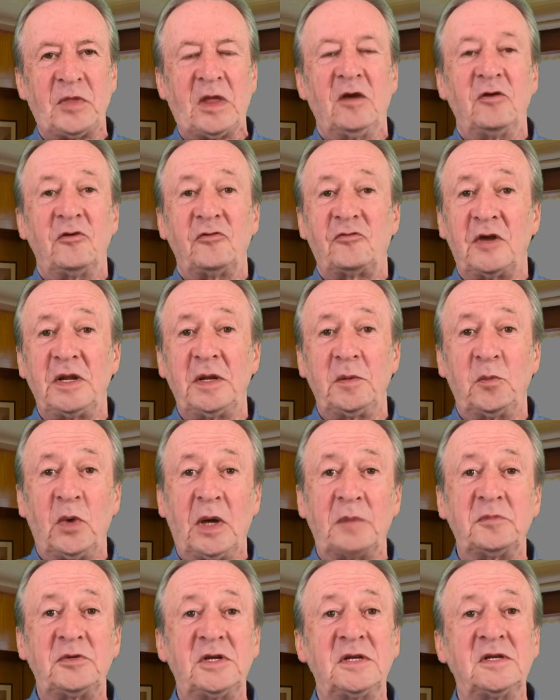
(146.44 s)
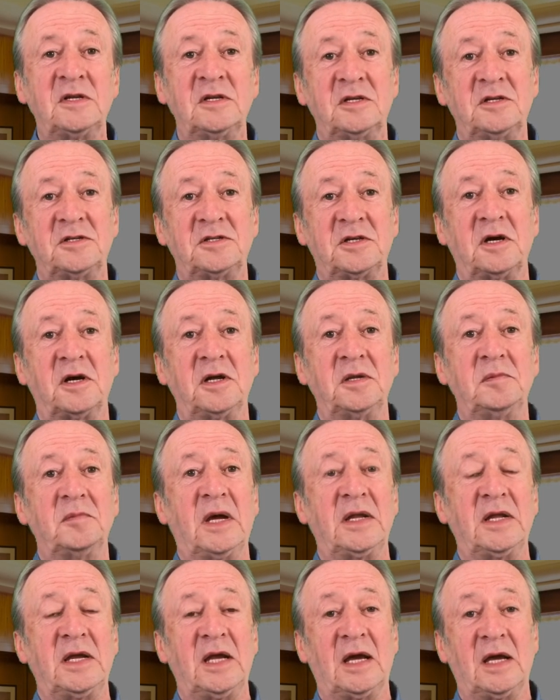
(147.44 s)
Philip Webb didn't design
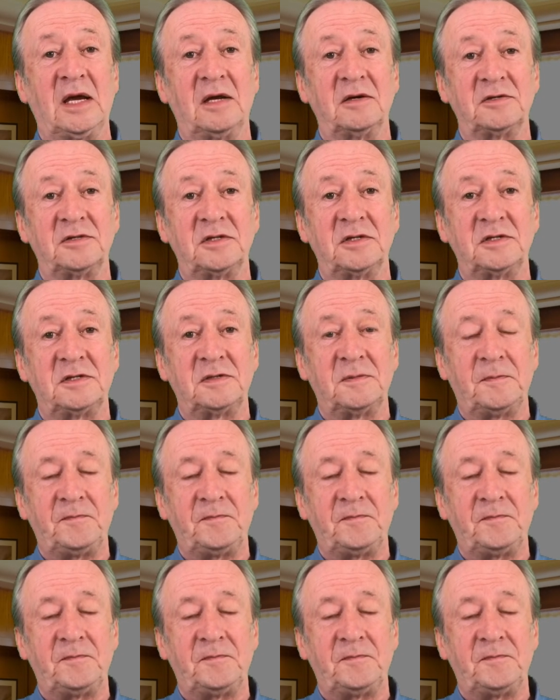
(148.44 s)
many houses.